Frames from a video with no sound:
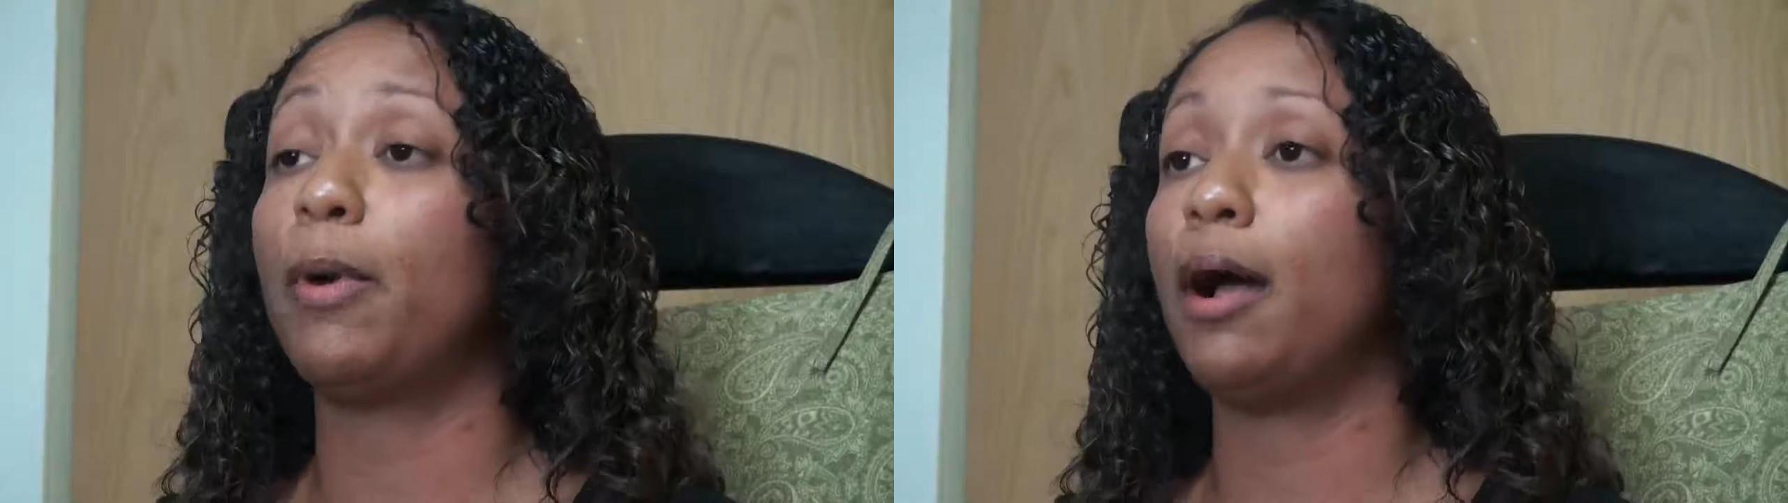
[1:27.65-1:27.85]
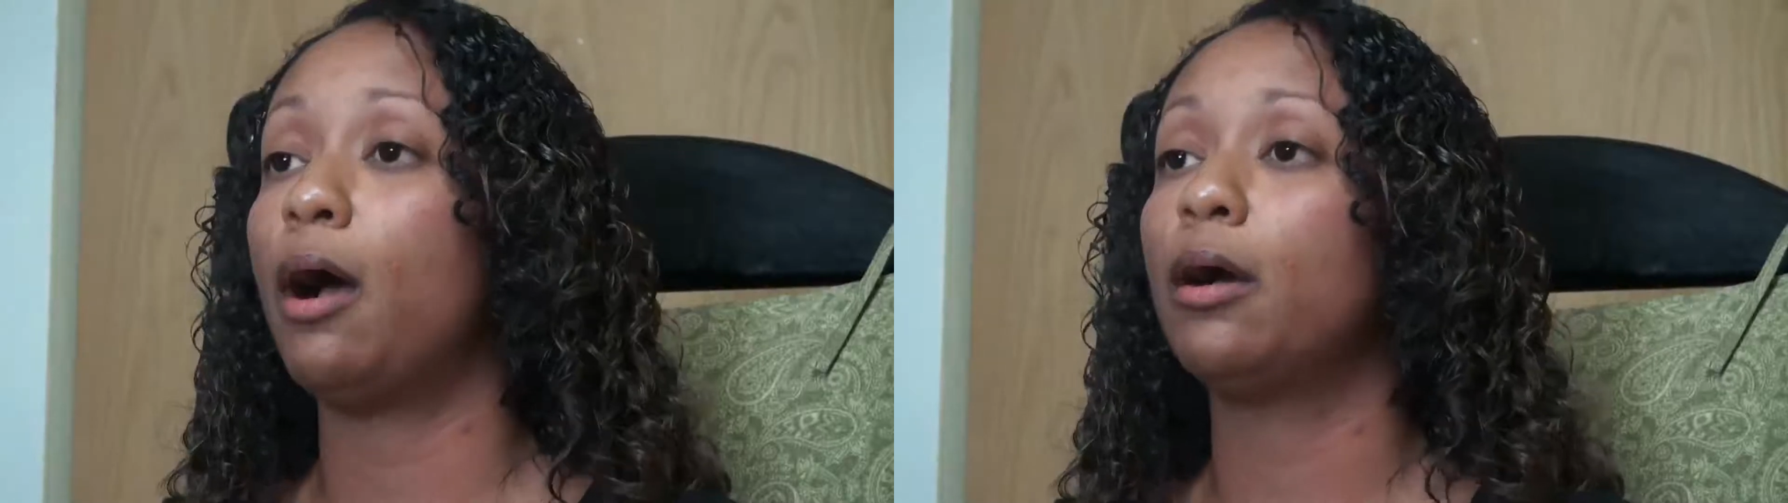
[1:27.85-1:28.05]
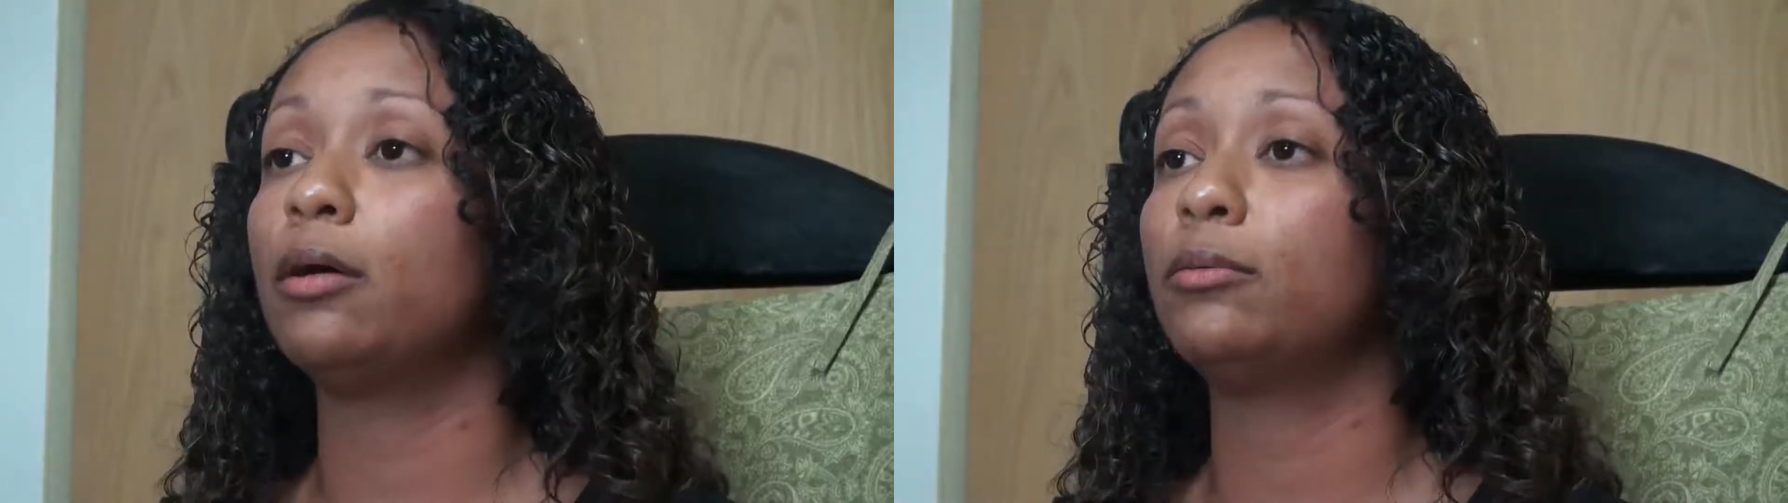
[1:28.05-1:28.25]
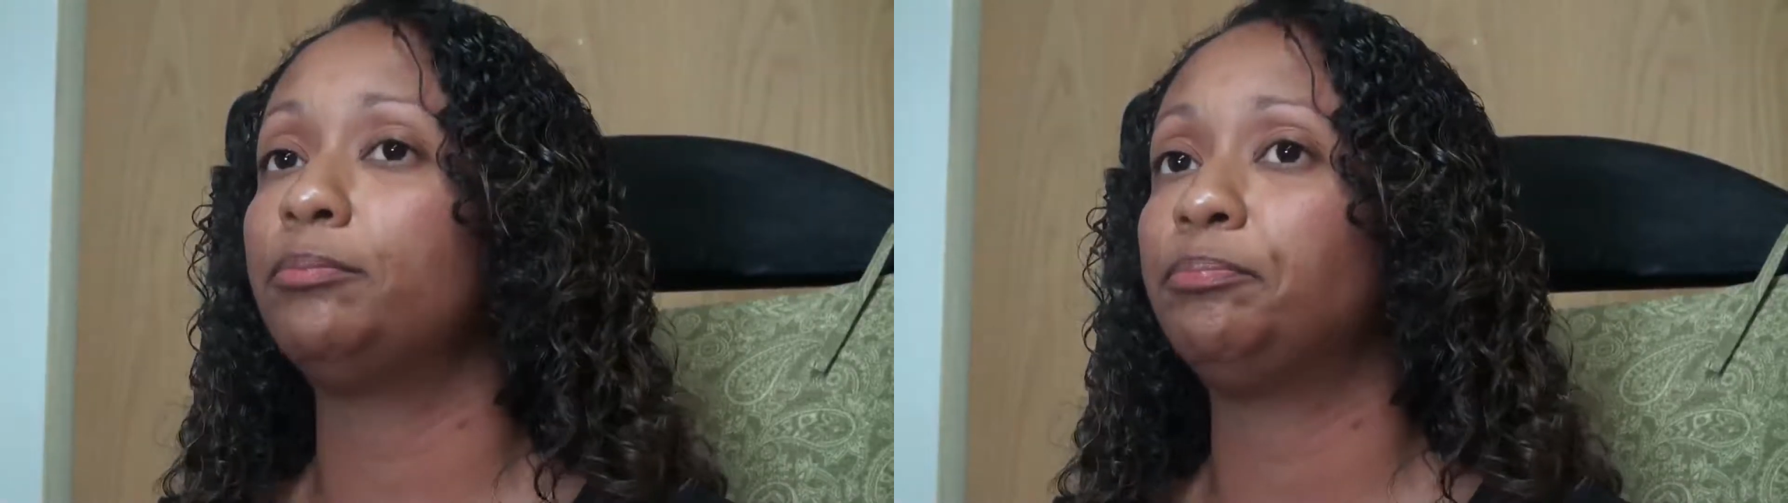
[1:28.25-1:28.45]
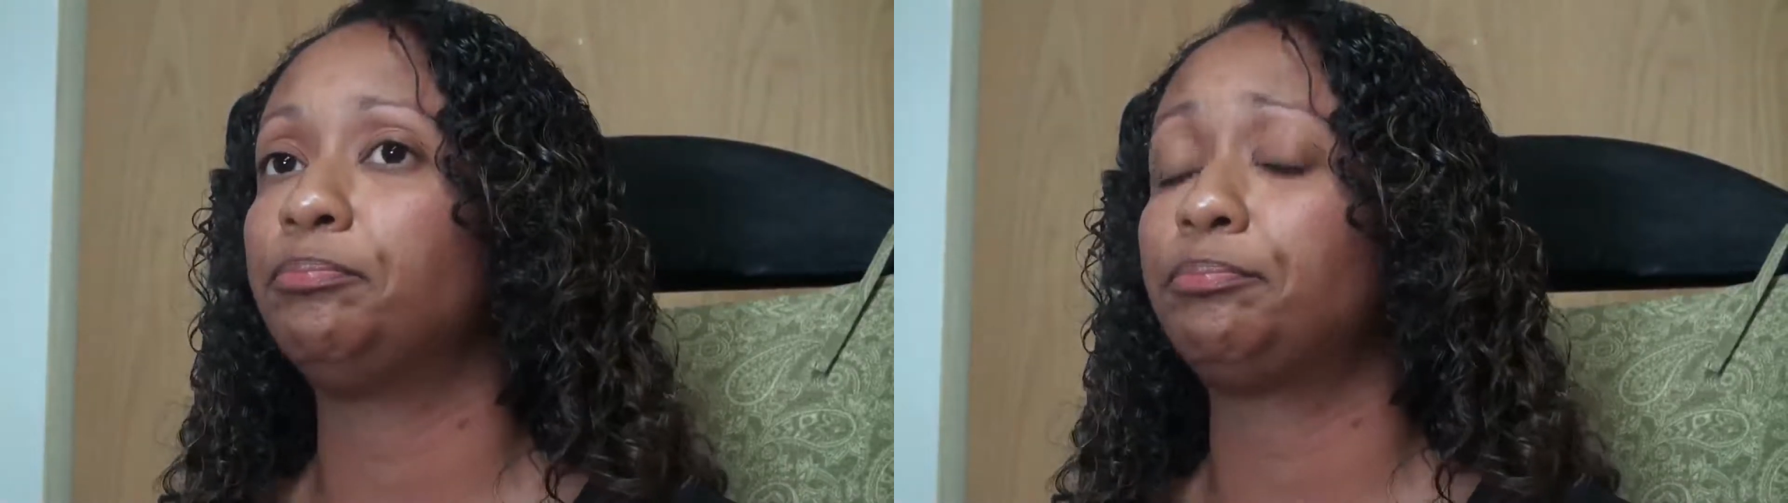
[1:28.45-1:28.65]
my heart,
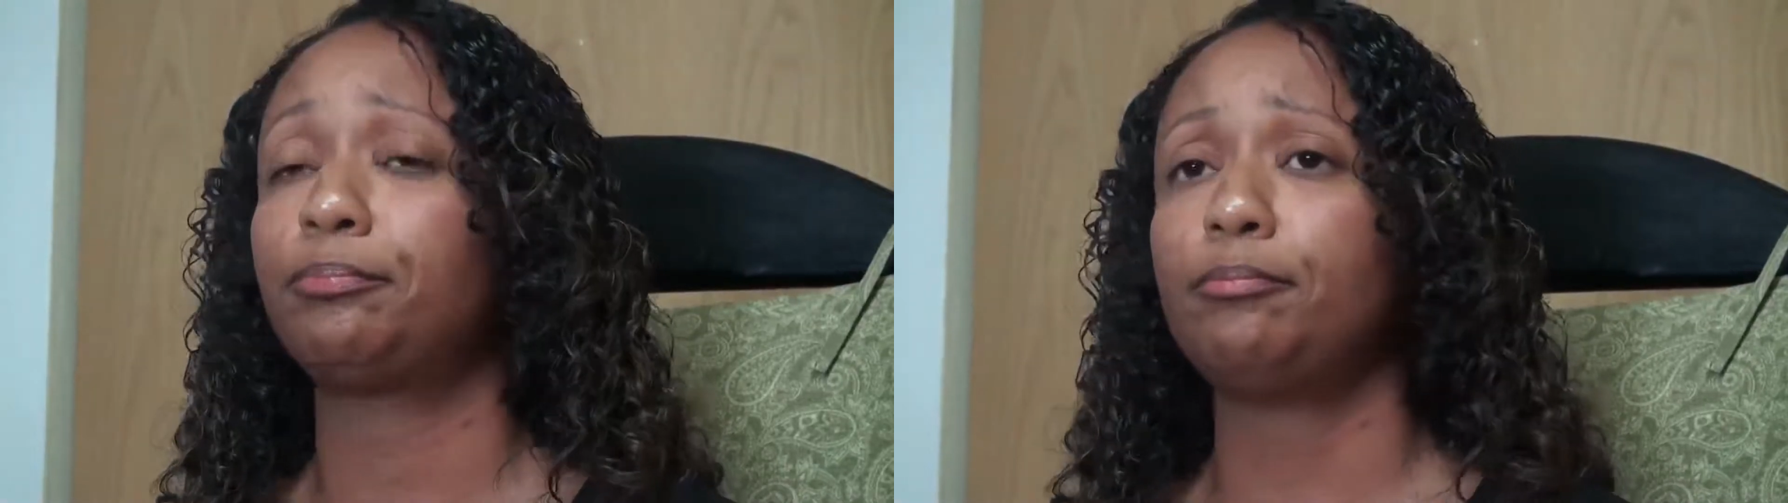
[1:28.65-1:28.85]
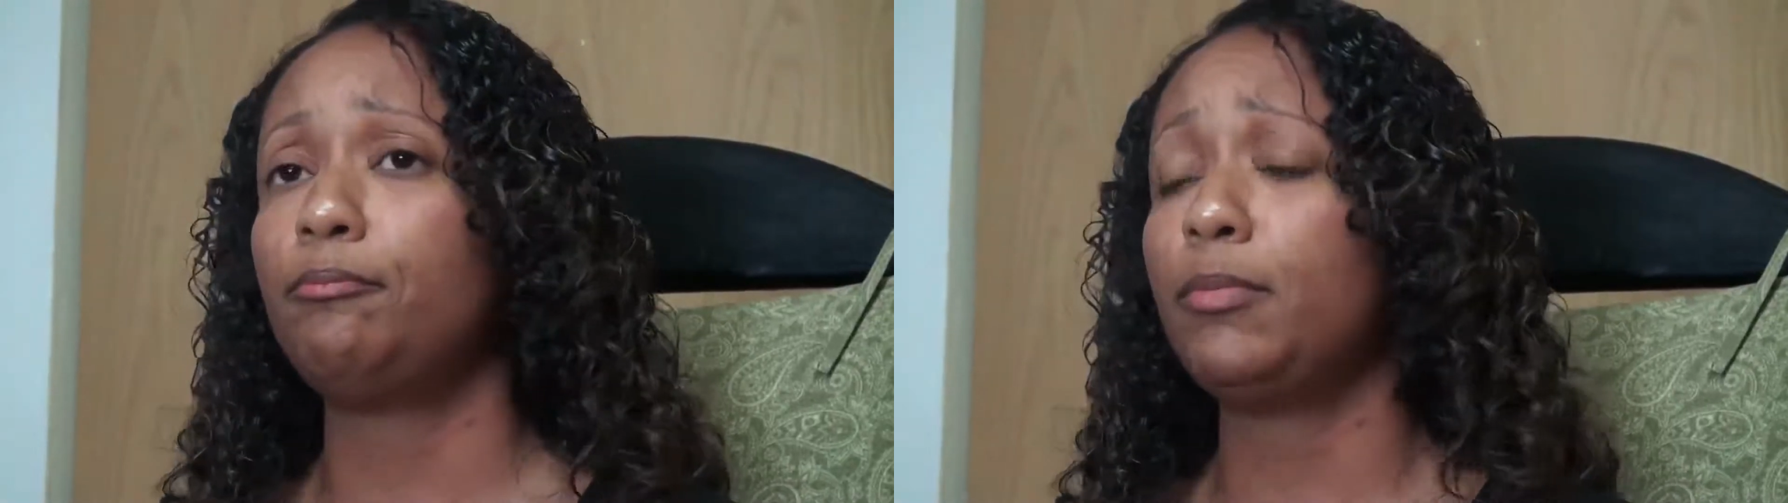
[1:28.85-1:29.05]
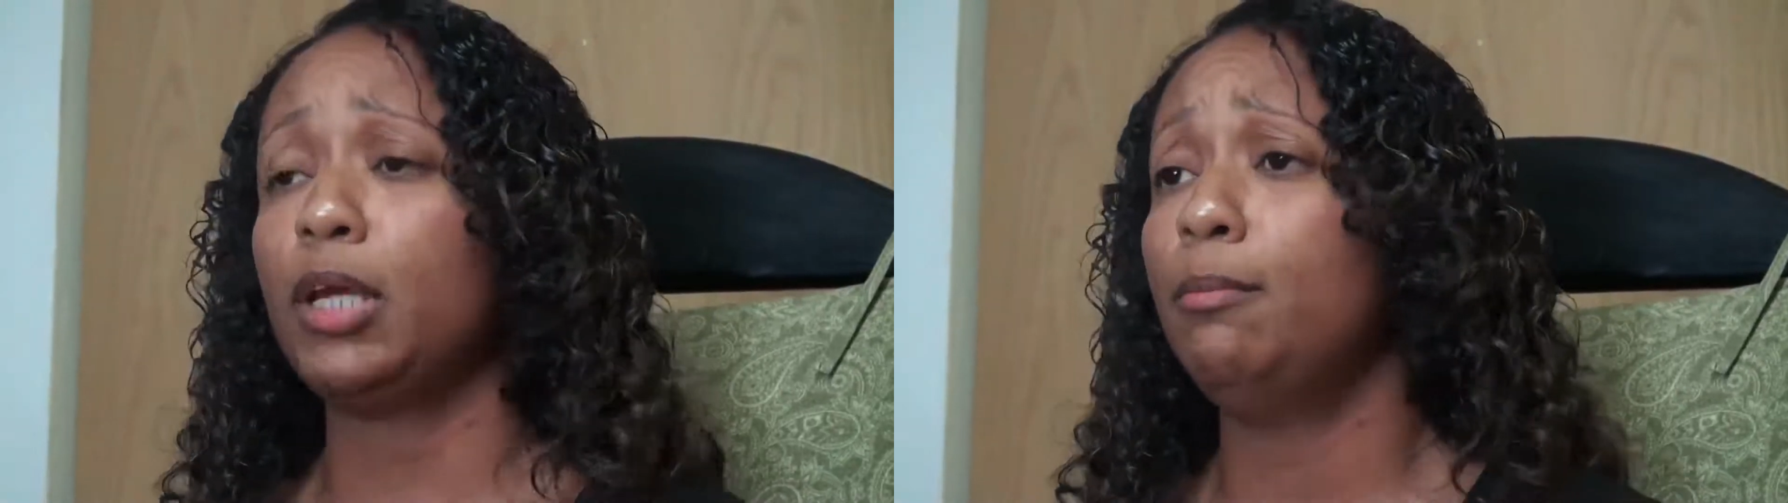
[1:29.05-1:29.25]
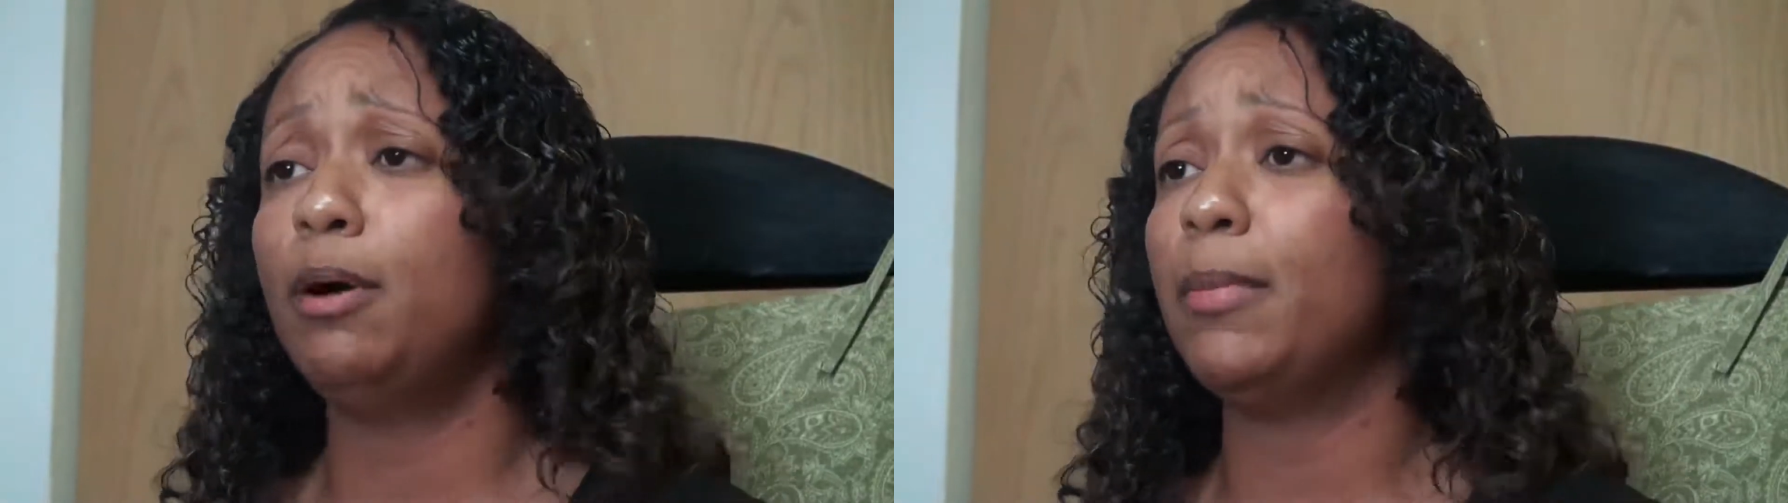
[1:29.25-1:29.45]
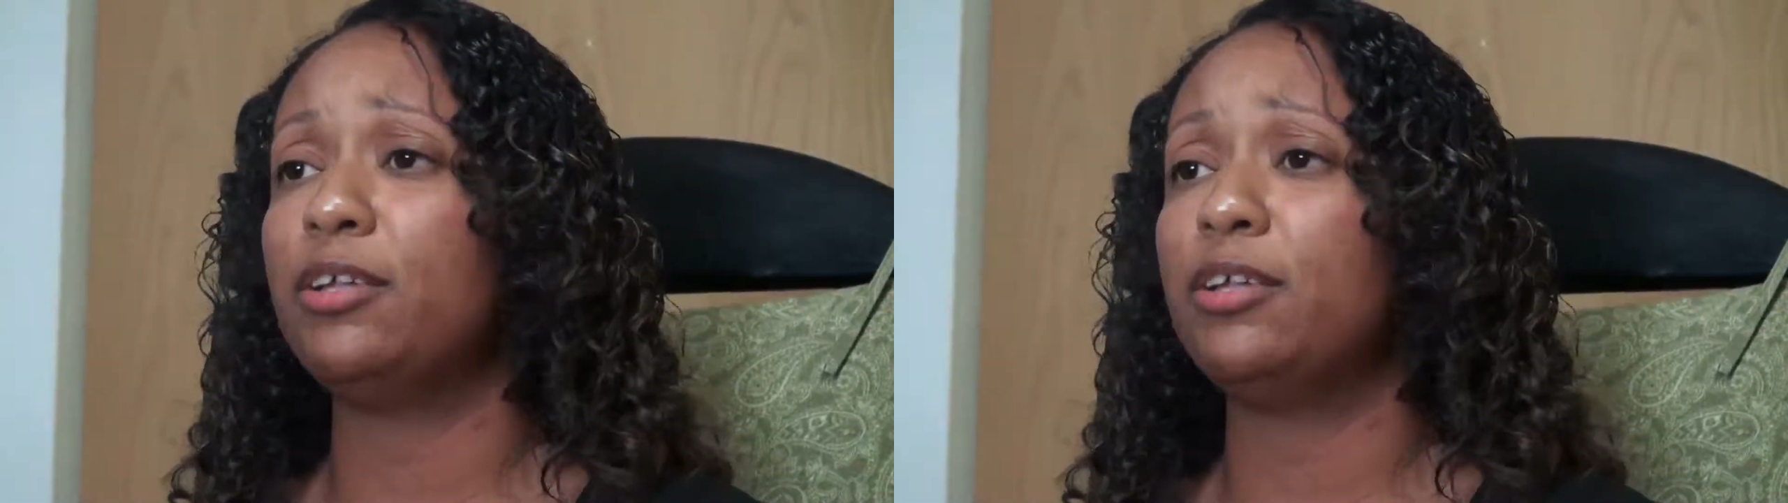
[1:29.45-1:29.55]
but